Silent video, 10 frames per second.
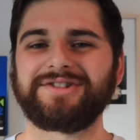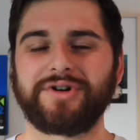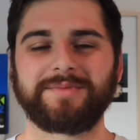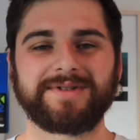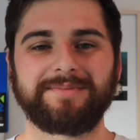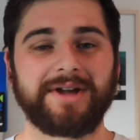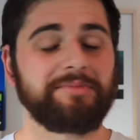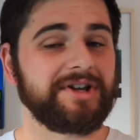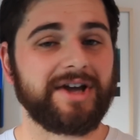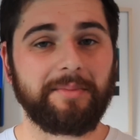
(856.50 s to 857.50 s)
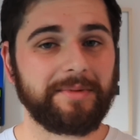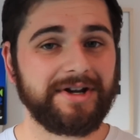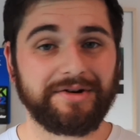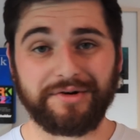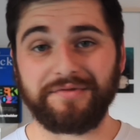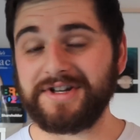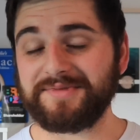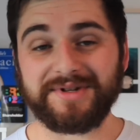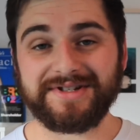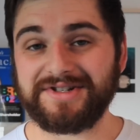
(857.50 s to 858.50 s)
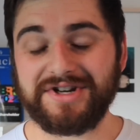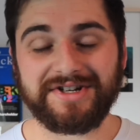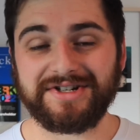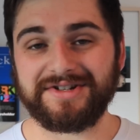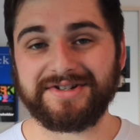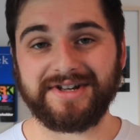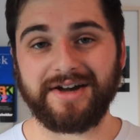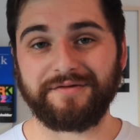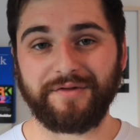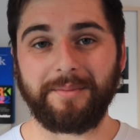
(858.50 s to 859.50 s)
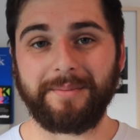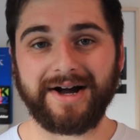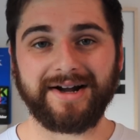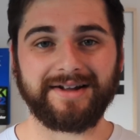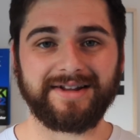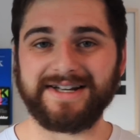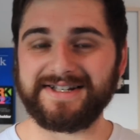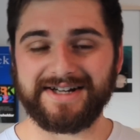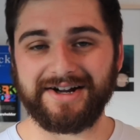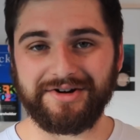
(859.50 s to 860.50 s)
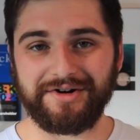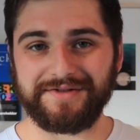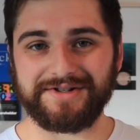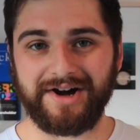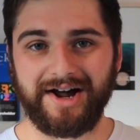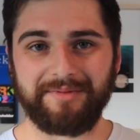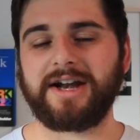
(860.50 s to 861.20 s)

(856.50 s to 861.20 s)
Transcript: drop some maybe company or investment suggestions from Munger that he's done over time,